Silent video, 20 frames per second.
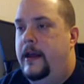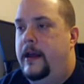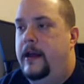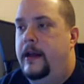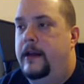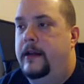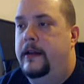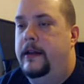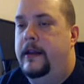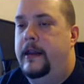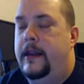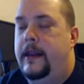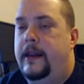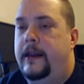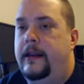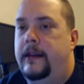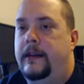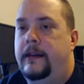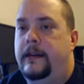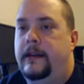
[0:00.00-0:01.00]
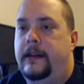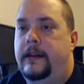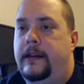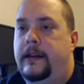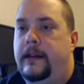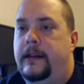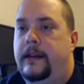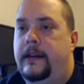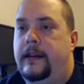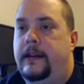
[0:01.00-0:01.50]
and
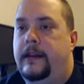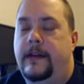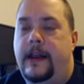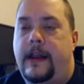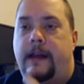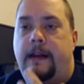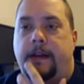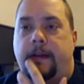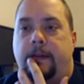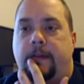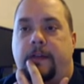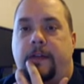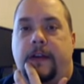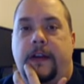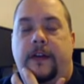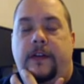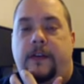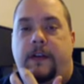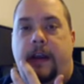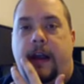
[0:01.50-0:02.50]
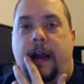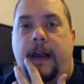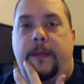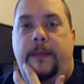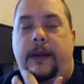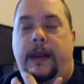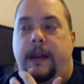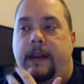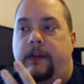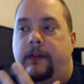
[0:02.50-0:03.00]
it lays it out in
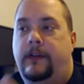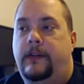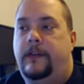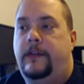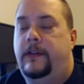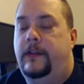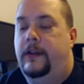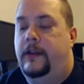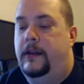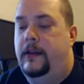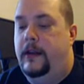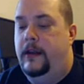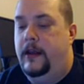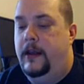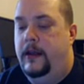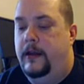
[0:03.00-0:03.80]
CGI pages.